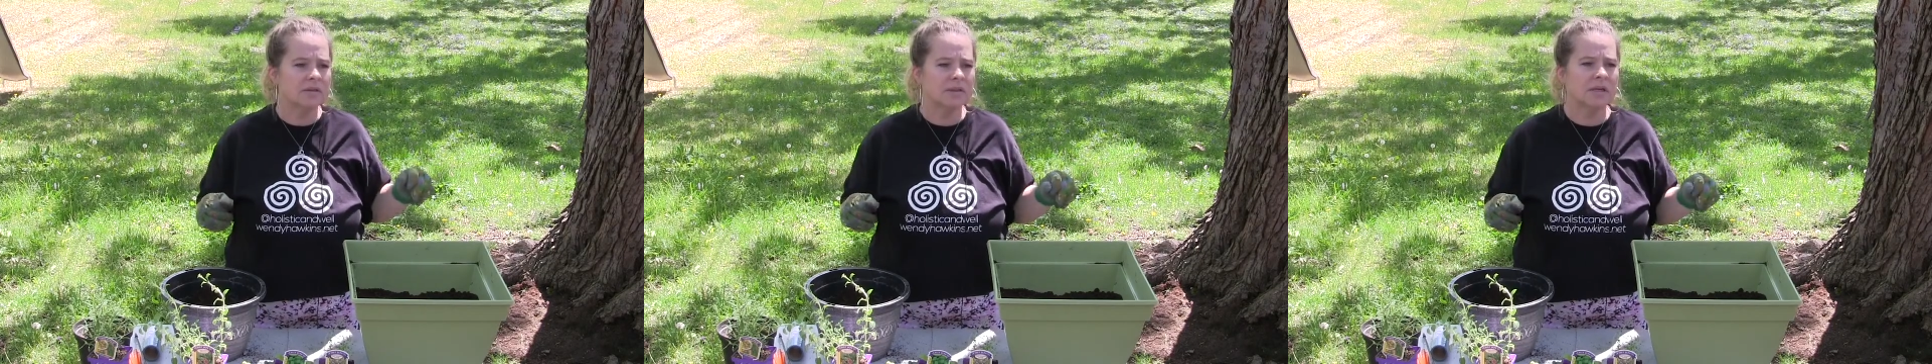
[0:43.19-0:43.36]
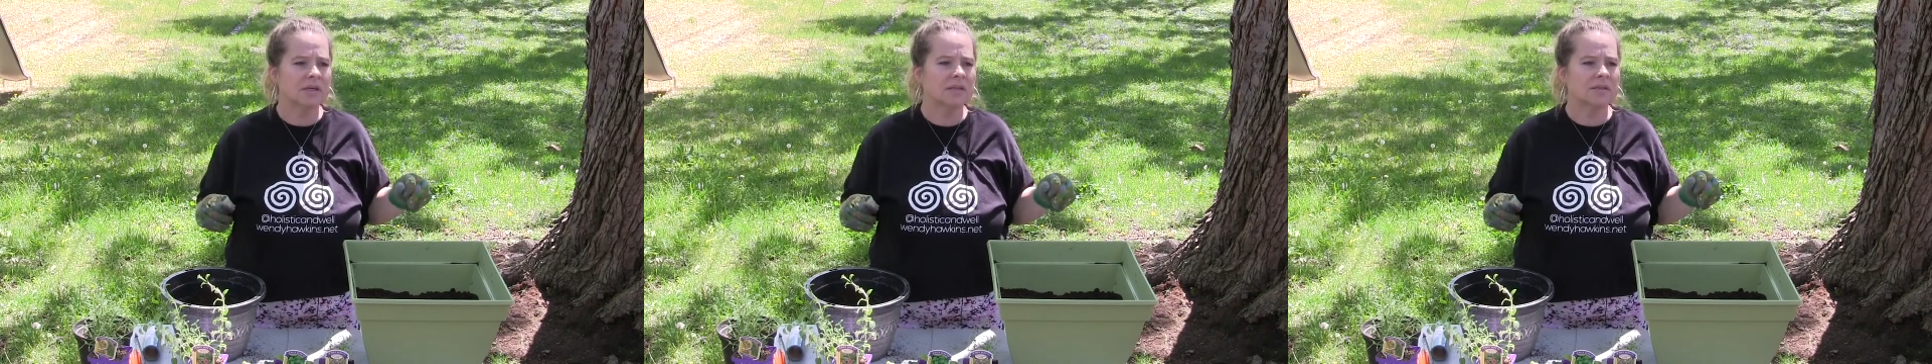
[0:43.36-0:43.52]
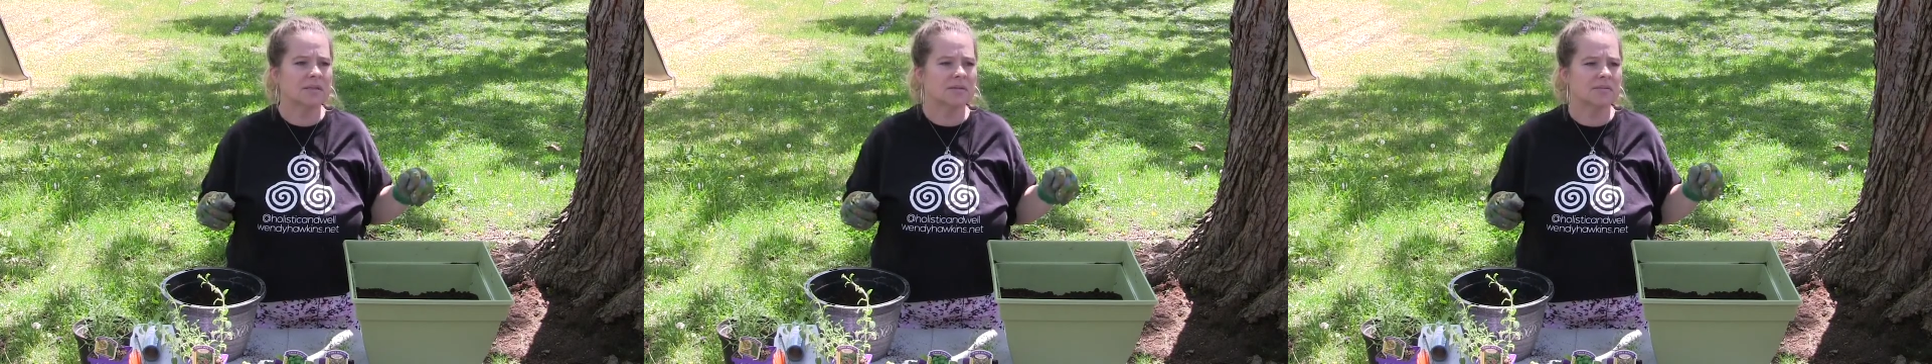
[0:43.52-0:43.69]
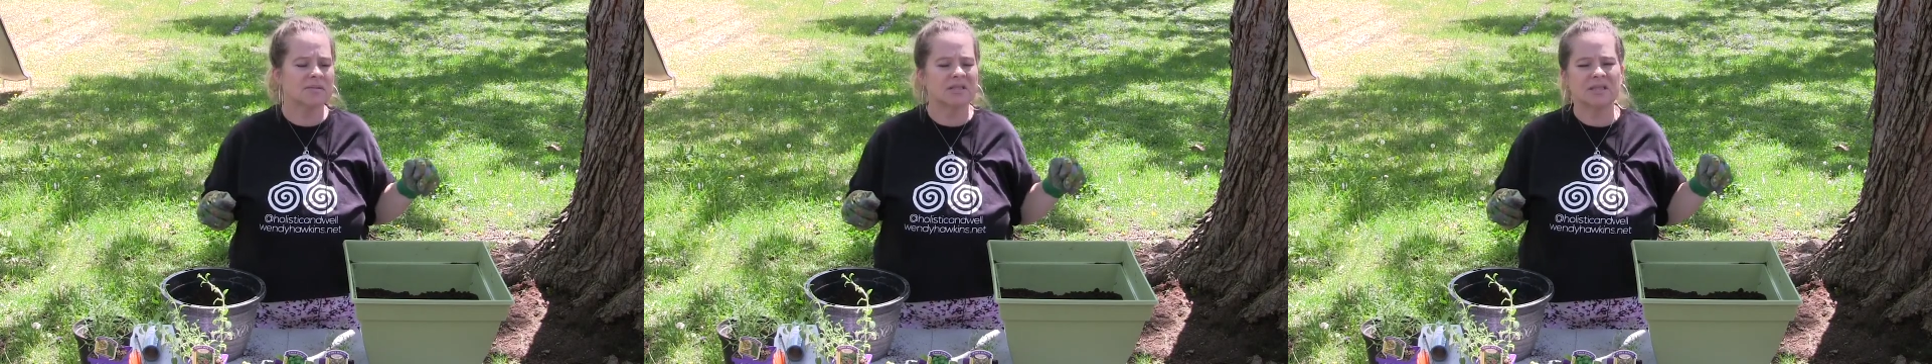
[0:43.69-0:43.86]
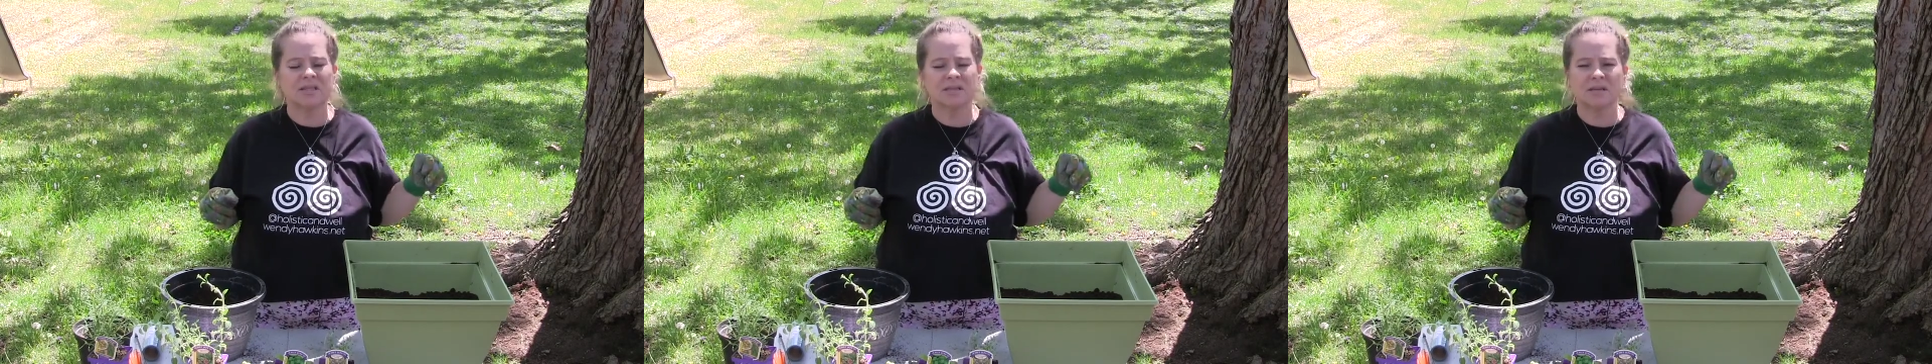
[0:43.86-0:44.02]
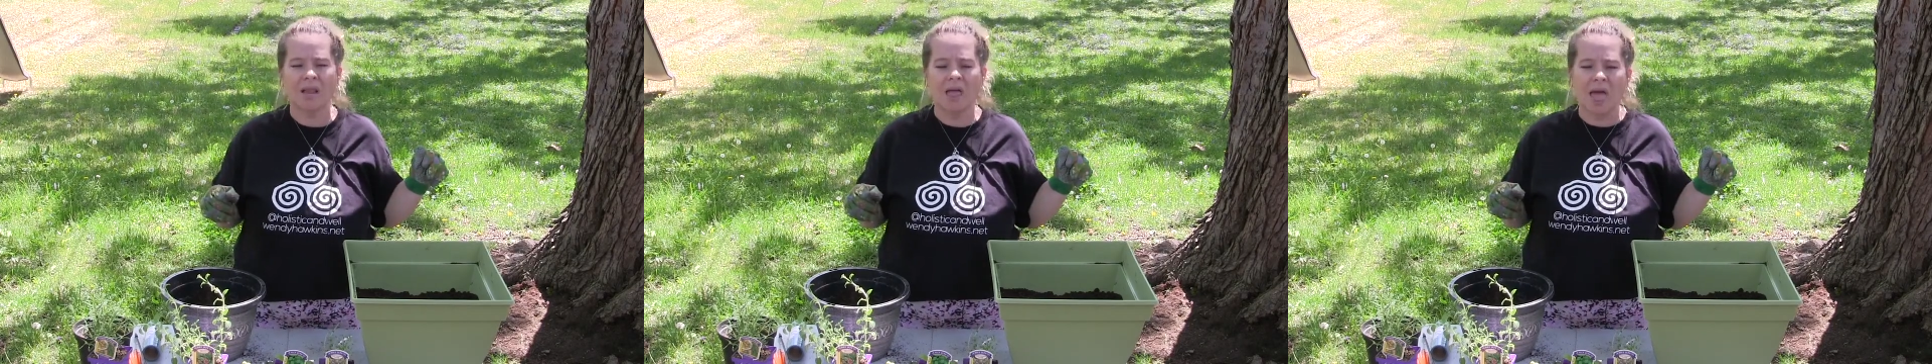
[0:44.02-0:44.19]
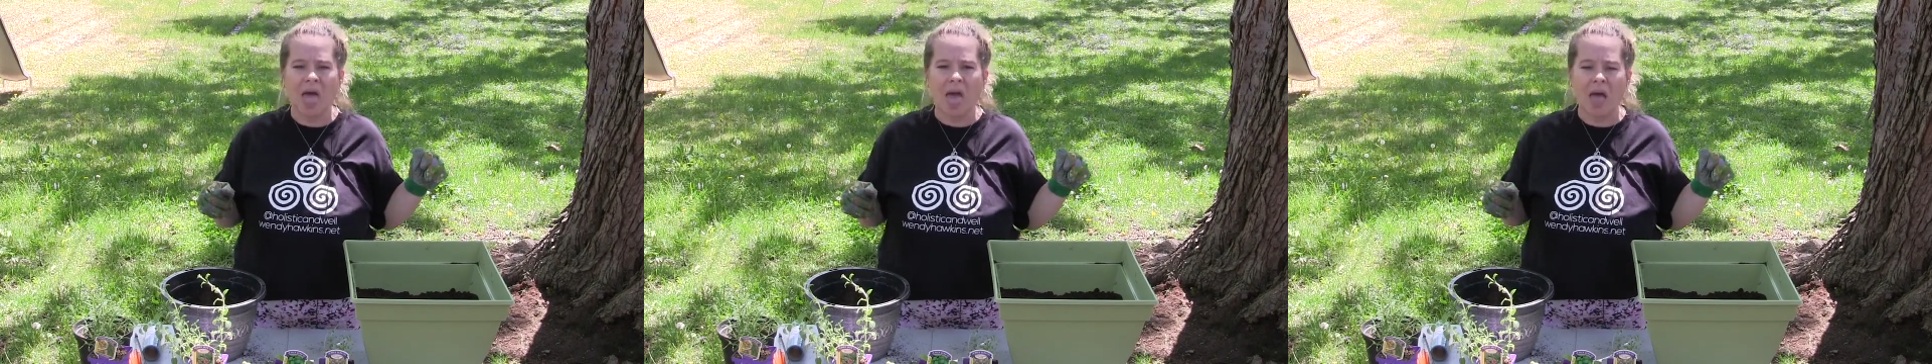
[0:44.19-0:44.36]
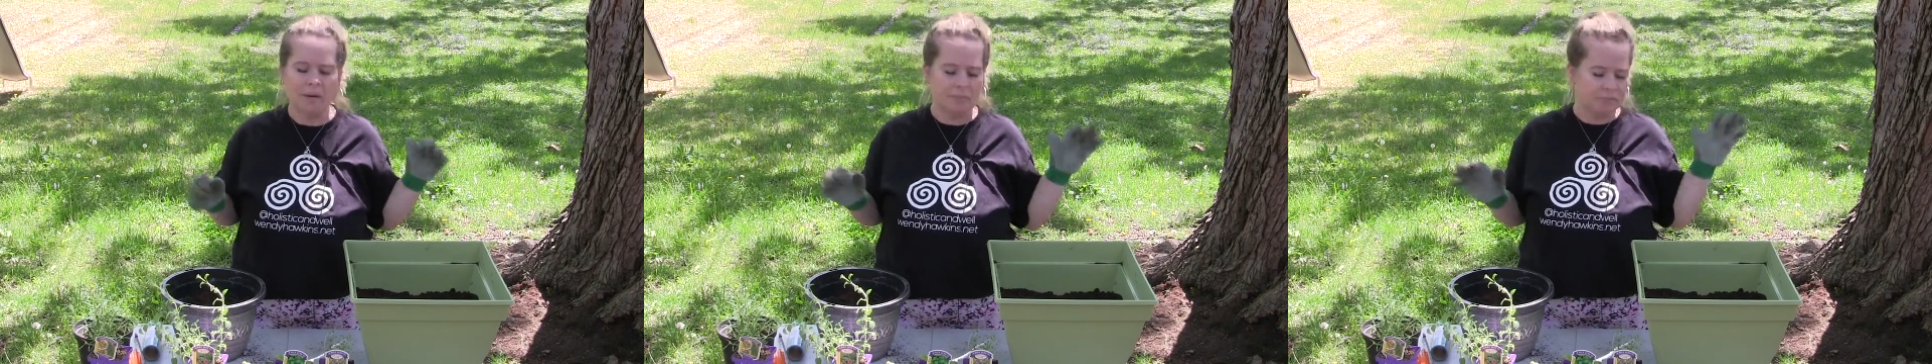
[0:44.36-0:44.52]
because it's just bleh.